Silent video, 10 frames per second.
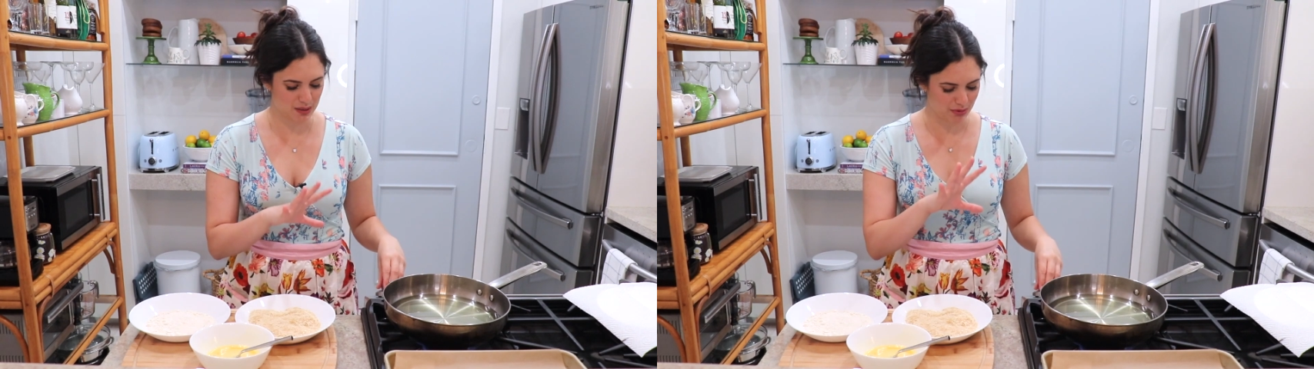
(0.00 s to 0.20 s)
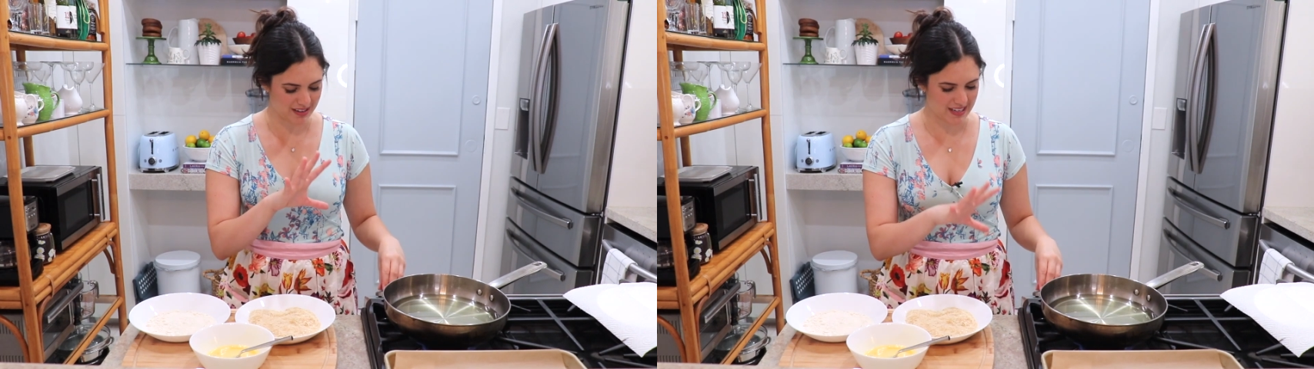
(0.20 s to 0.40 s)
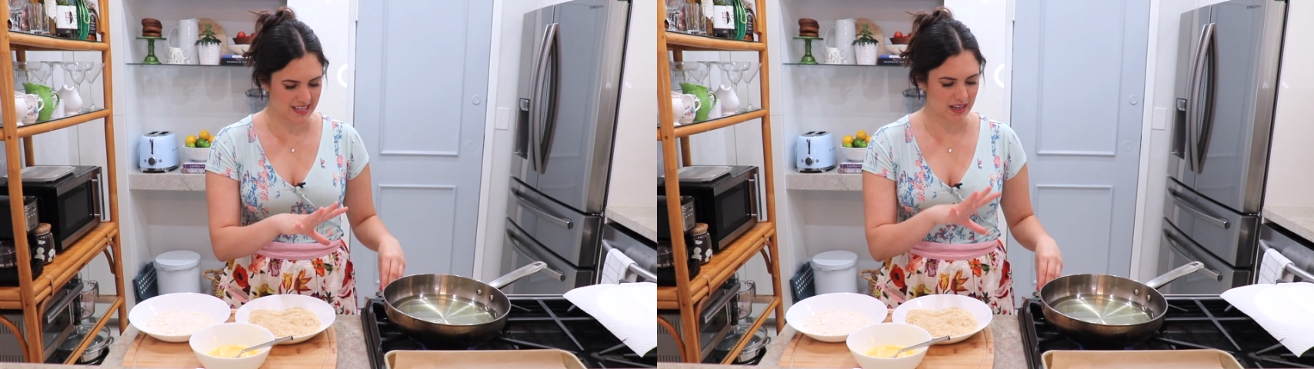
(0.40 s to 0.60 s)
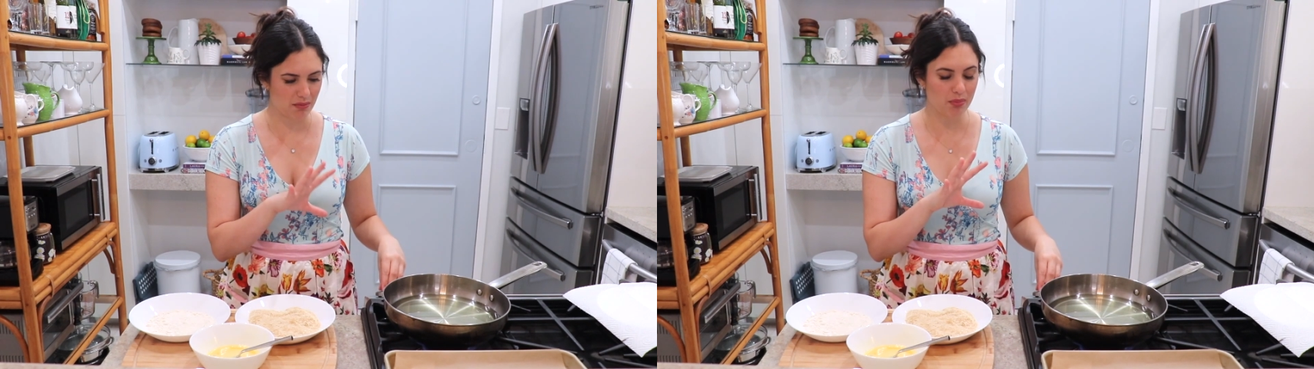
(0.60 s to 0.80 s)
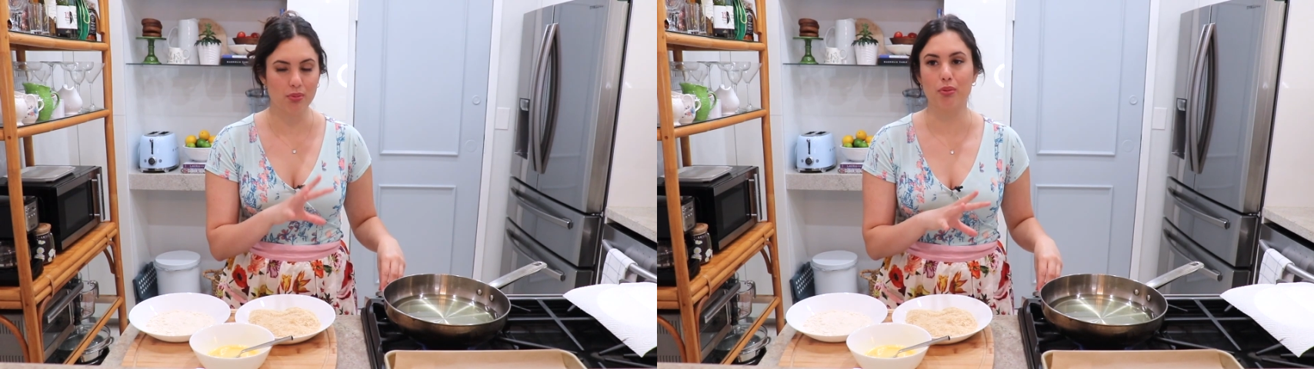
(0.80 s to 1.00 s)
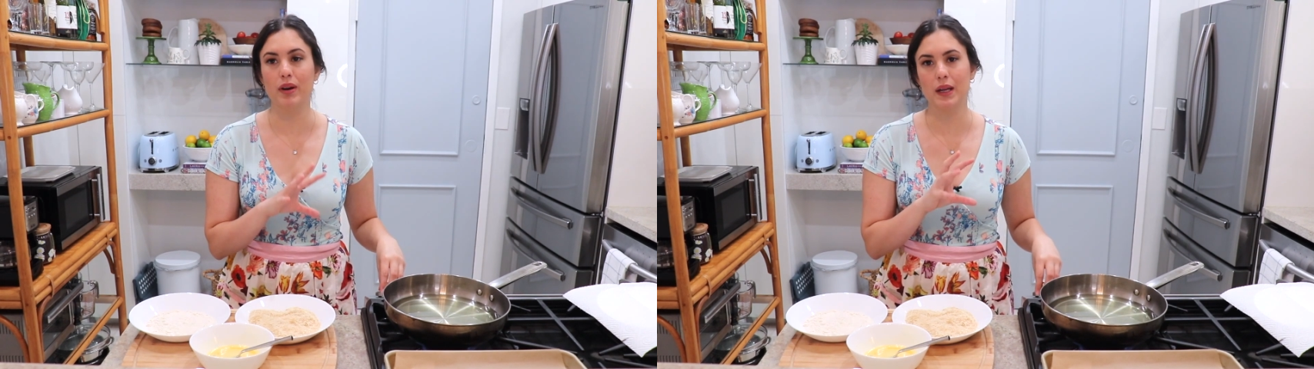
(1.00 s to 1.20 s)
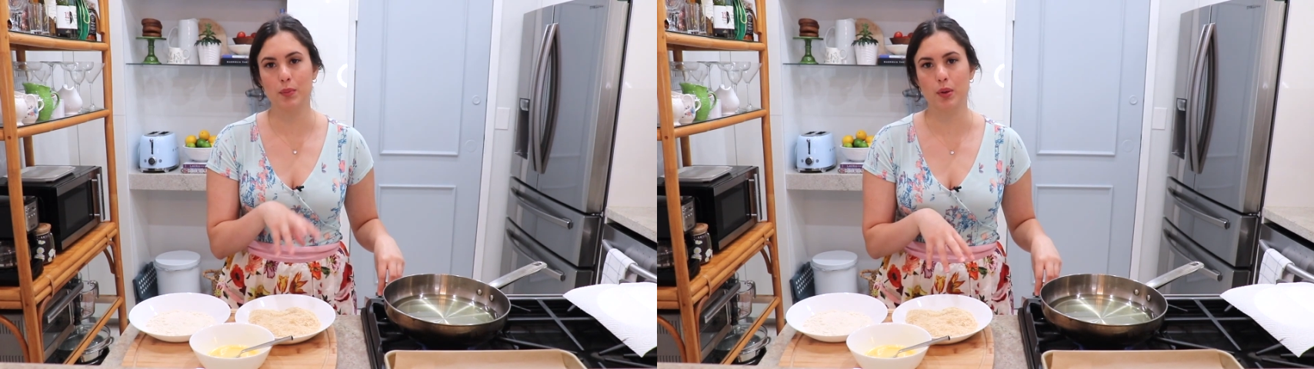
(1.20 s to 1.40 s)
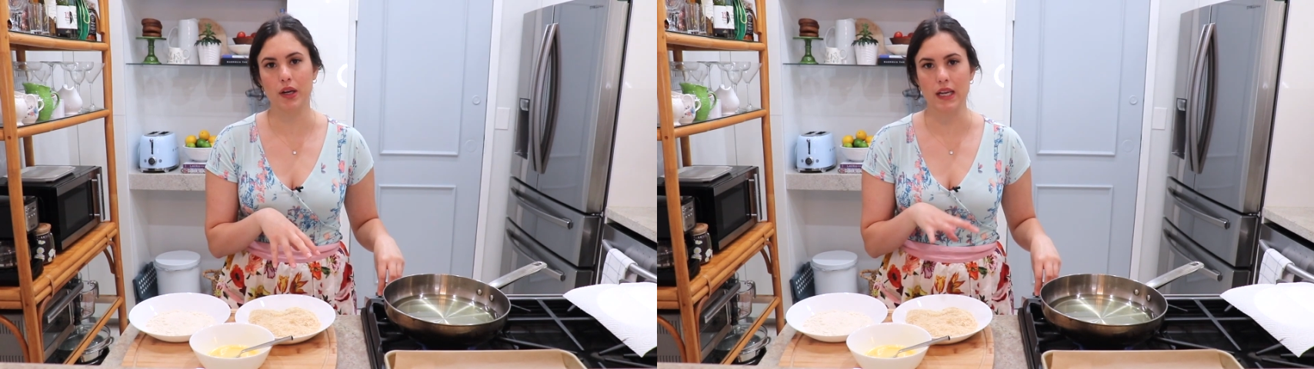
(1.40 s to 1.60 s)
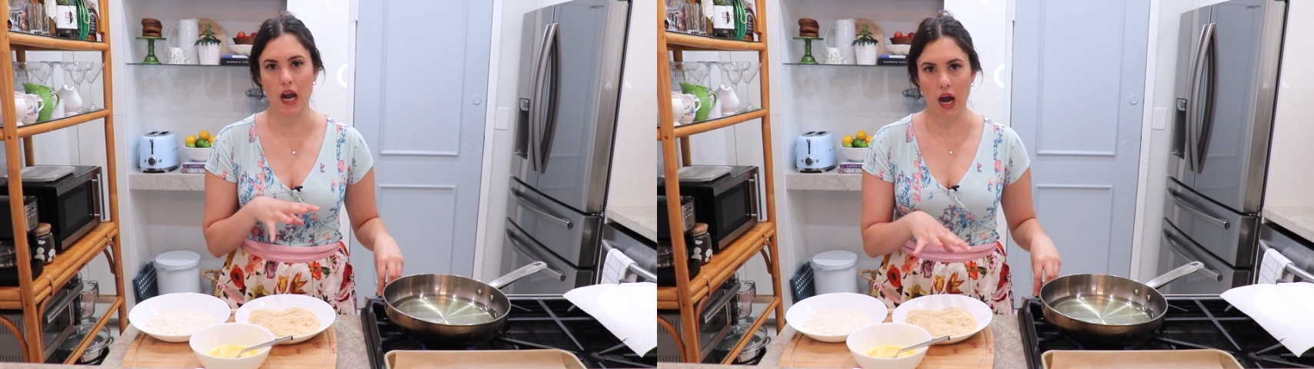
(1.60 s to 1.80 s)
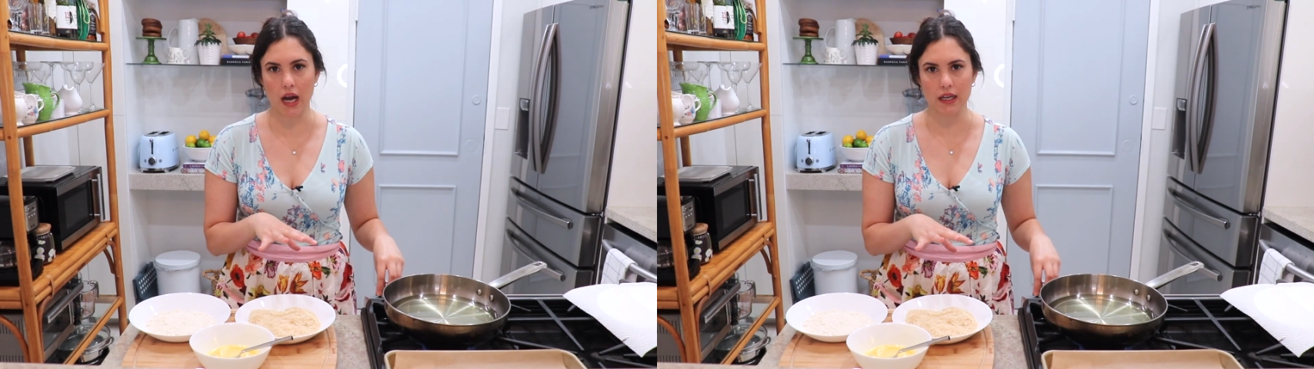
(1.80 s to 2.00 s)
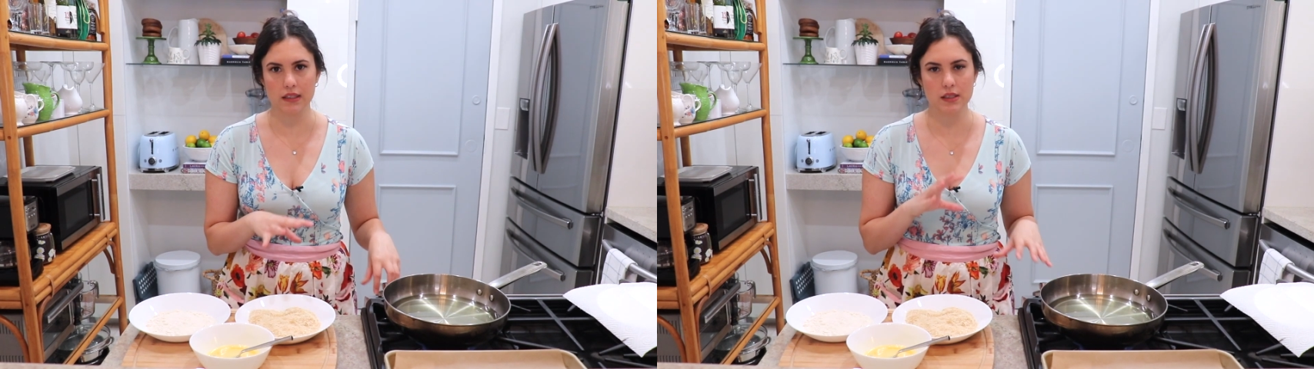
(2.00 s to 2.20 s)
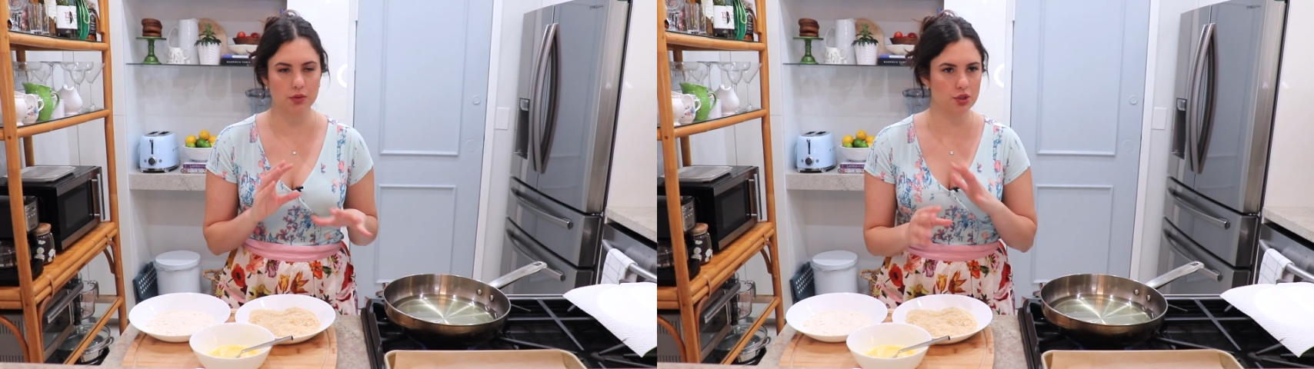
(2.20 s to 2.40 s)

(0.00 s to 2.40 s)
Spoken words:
we need it pretty hot,